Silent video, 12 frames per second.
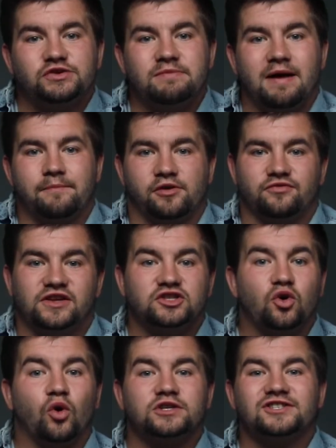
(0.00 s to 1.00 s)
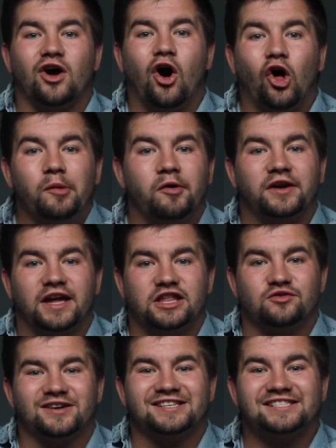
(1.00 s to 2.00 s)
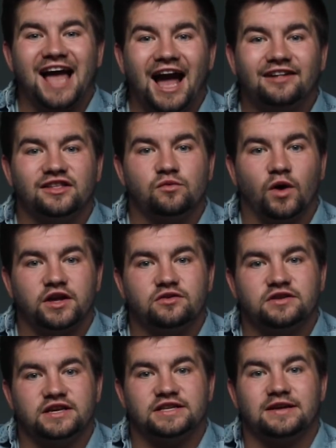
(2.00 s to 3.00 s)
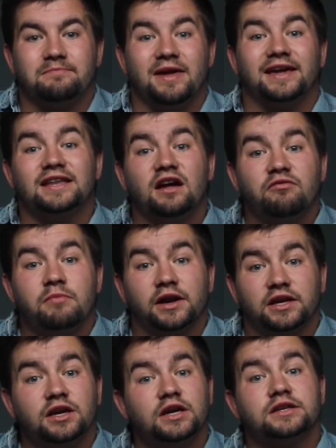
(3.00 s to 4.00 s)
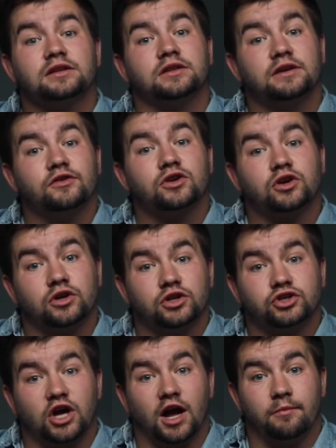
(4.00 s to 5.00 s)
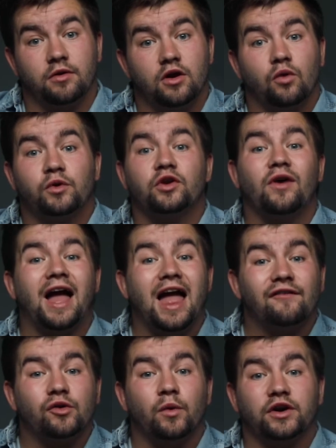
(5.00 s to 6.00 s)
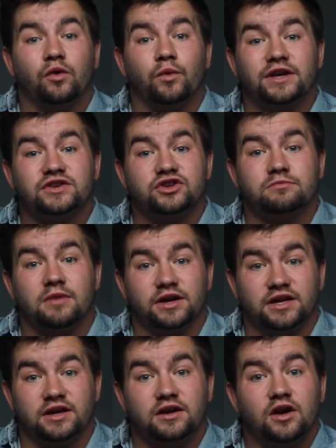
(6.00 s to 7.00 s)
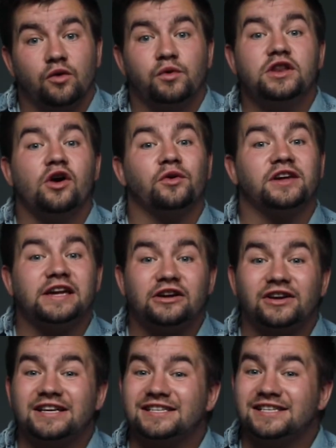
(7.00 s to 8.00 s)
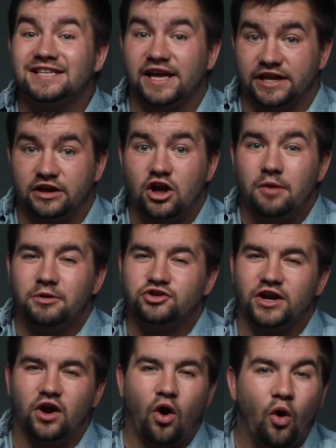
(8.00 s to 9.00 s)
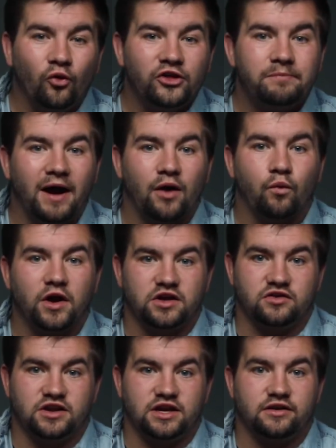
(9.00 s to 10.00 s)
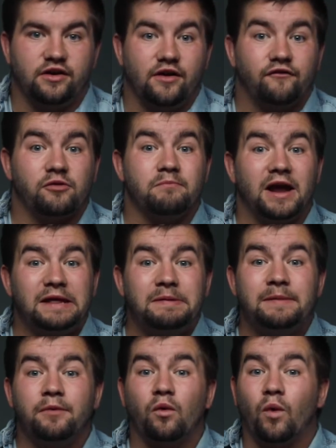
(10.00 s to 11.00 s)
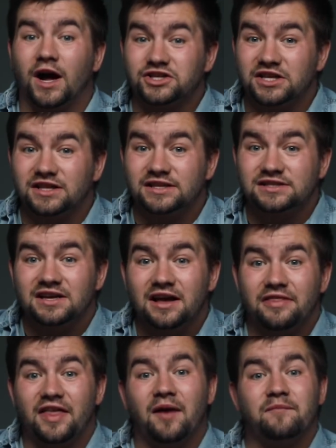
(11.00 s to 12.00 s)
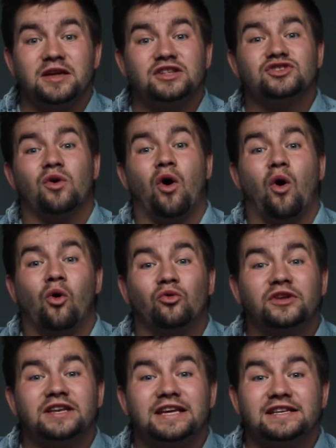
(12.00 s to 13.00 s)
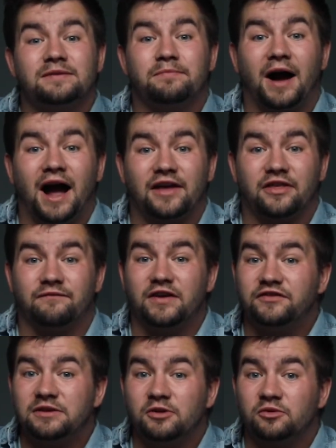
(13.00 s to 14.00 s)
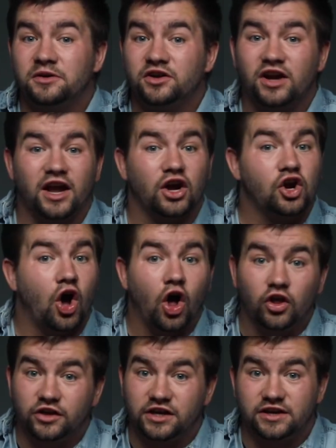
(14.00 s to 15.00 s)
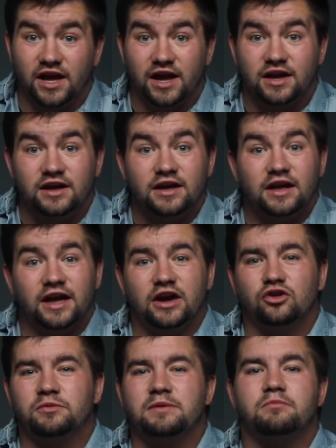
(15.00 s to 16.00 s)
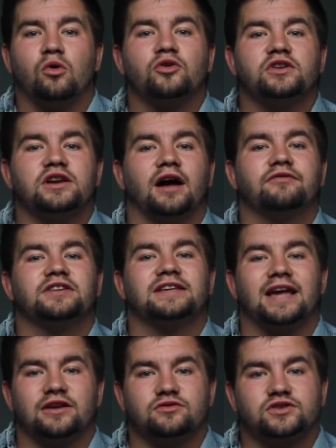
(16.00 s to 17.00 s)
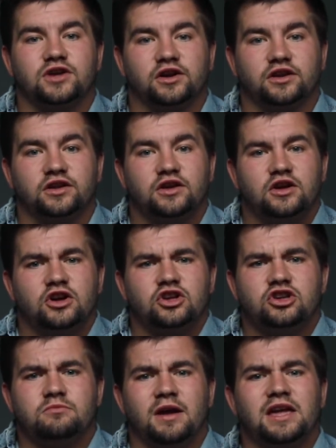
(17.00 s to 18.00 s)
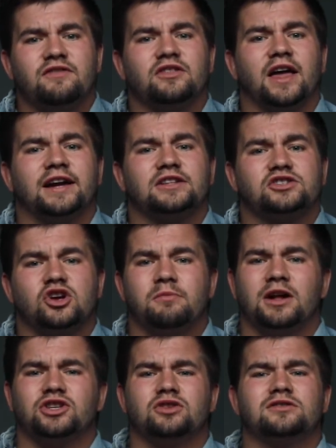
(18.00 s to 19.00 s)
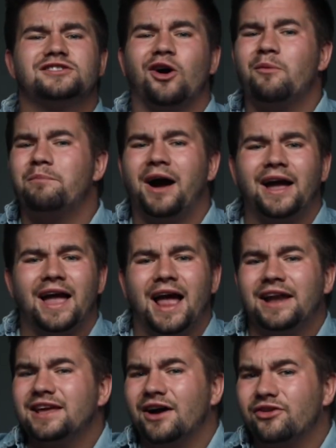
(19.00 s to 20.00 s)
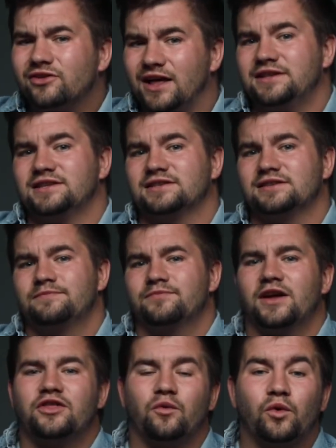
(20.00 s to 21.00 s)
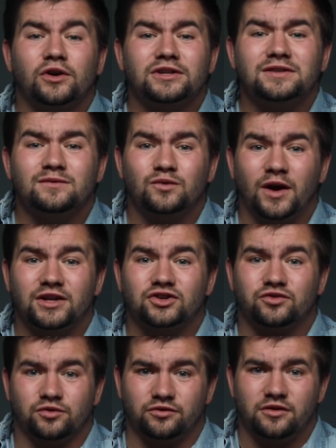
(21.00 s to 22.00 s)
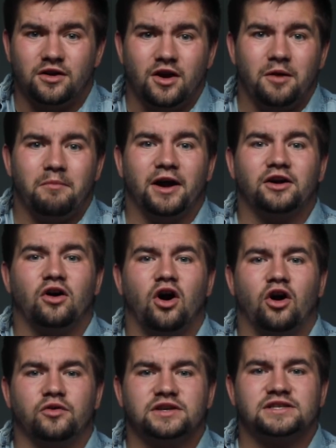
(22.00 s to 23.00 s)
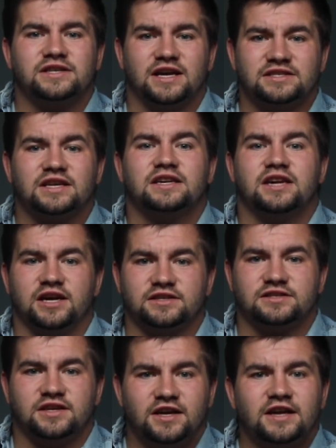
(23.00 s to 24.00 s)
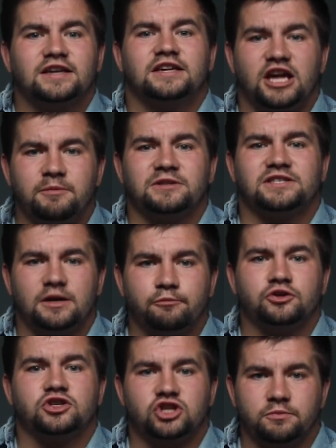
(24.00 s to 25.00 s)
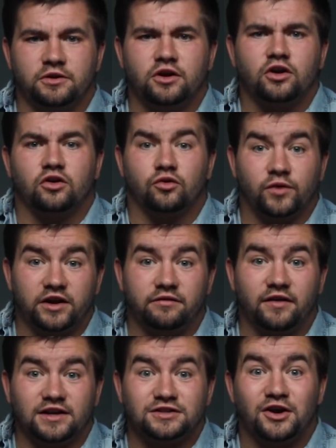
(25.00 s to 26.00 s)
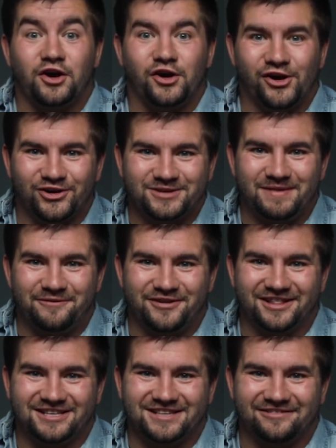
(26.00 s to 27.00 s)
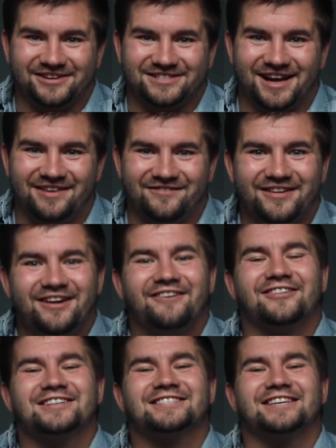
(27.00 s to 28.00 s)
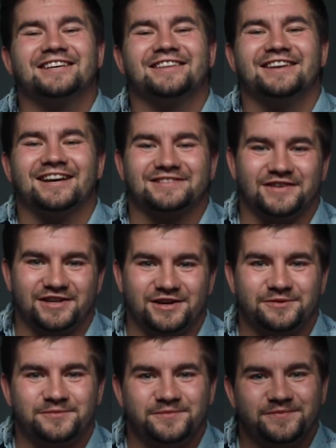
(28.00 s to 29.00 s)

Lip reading: remember, this course is all about getting you exactly what you need to make enough money to leave your current job. We don't ever want to waste your money. We know gear is exciting, but try to only buy what you need. For many people watching this, that means you only need to buy the 50mm and call it a day. It'll be more than enough to get you started. You may even like it so much you don't buy any other lenses. In the words of Dwight Schrute, Michael always says, "Kiss. Keep it simple, stupid." Great advice. Hurts my feelings every time. We'll see you in the next video.